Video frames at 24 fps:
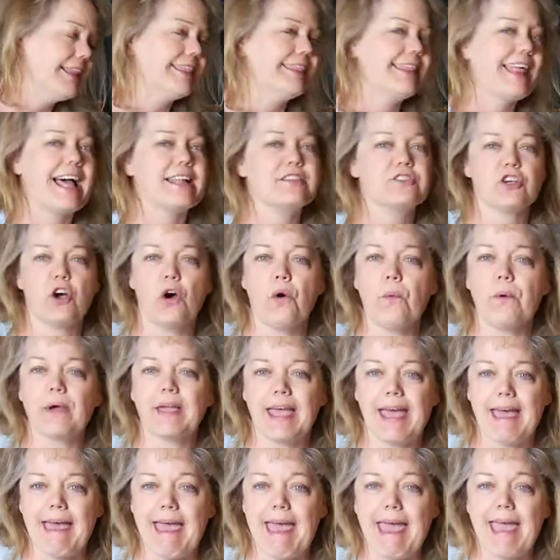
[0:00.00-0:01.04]
That's
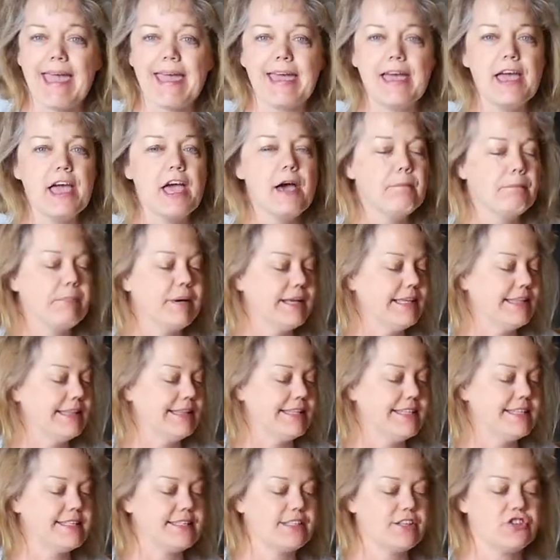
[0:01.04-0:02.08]
okay, but in
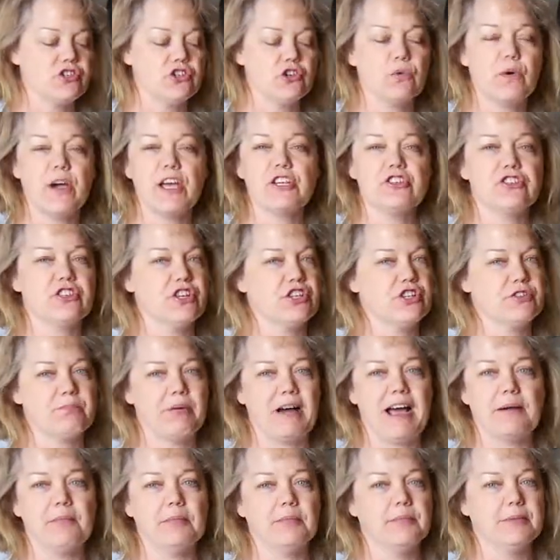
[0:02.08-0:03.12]
this situation, it's
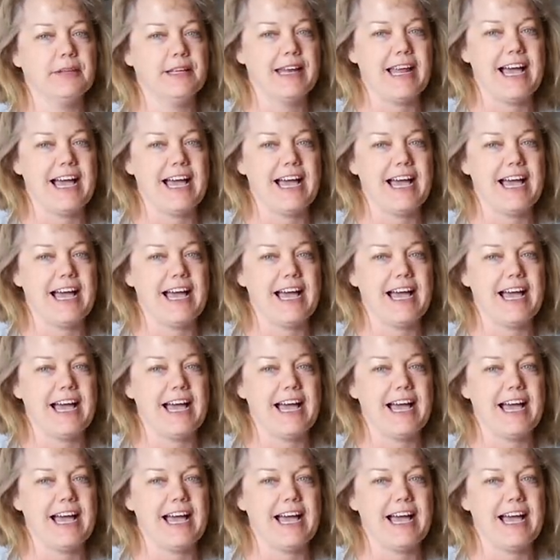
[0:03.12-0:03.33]
probably